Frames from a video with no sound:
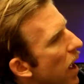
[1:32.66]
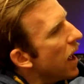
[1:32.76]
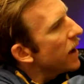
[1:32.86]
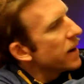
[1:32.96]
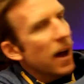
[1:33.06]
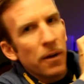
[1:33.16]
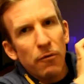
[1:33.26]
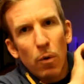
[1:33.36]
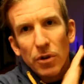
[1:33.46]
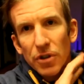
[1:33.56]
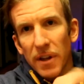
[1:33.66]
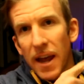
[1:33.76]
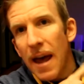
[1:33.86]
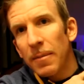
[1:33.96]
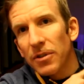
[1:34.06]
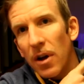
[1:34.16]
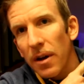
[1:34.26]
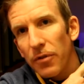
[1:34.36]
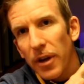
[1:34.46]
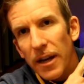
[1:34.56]
And unfortunately,
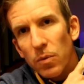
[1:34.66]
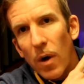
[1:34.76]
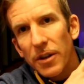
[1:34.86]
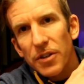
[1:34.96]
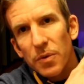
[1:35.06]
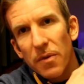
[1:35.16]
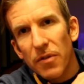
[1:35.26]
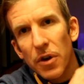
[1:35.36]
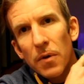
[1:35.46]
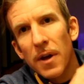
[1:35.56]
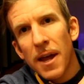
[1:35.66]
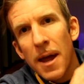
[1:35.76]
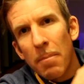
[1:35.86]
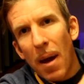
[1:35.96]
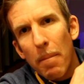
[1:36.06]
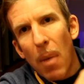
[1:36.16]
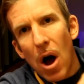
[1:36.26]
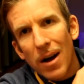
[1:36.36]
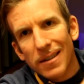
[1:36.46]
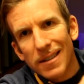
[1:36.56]
Amazon, if you guys watch this review, my
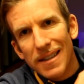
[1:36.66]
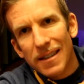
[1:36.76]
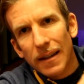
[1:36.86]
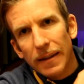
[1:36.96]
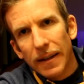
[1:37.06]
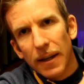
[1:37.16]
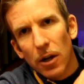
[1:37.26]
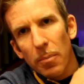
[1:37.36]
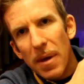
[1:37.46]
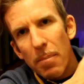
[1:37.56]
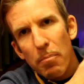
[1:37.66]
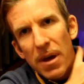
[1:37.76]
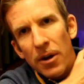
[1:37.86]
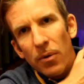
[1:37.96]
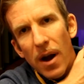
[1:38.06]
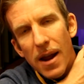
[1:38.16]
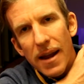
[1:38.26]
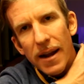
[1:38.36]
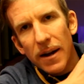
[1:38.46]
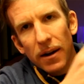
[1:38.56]
box is a little bit bent right
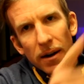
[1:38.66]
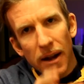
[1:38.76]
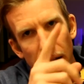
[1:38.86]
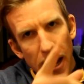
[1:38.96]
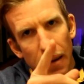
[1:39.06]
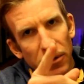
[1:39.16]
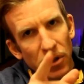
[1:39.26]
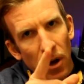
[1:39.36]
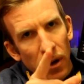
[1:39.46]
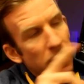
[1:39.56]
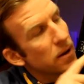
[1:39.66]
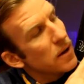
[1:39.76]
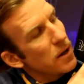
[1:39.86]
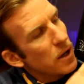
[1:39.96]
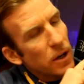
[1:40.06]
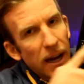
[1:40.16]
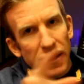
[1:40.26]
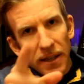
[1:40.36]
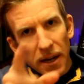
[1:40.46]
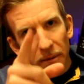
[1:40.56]
here. Amazon, you
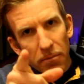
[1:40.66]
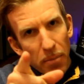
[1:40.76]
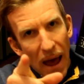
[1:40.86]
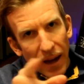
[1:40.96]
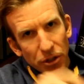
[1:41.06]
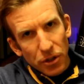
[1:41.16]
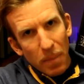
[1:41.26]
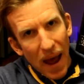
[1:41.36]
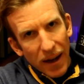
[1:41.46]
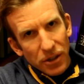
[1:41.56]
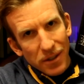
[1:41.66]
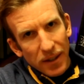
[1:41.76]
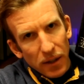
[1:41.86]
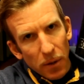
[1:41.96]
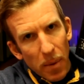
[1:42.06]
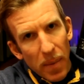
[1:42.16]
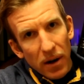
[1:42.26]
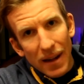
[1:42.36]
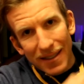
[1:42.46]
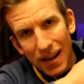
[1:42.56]
guys need to package your packages a little bit
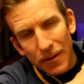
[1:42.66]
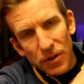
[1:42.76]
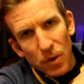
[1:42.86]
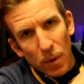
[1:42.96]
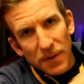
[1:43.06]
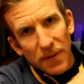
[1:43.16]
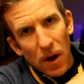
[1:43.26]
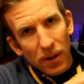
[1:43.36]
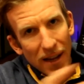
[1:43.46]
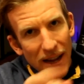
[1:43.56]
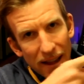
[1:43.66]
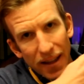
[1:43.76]
better. That's not the store's fault.